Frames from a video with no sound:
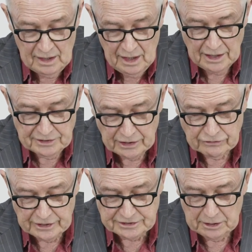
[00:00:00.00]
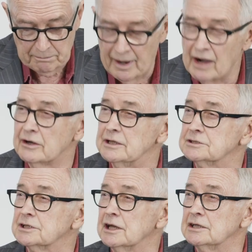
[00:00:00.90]
and increasing
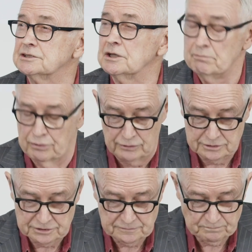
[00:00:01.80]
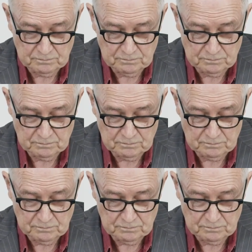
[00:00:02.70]
barriers against imports.